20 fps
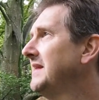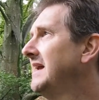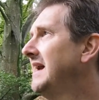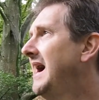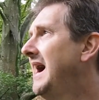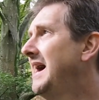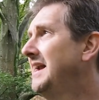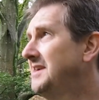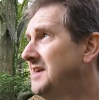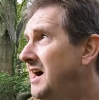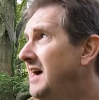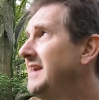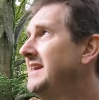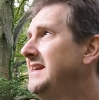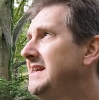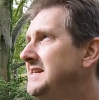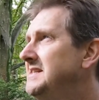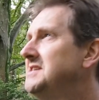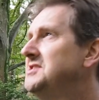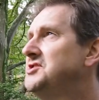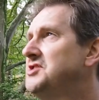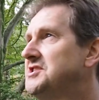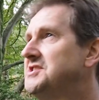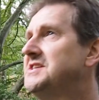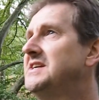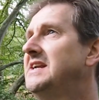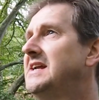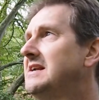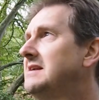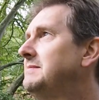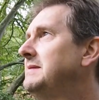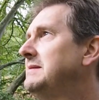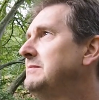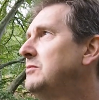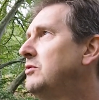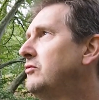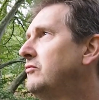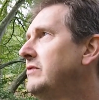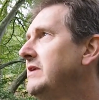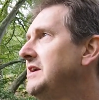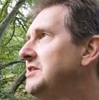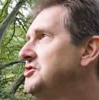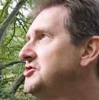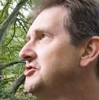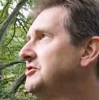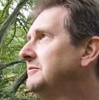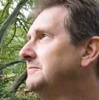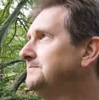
And I needed just a little bit more reach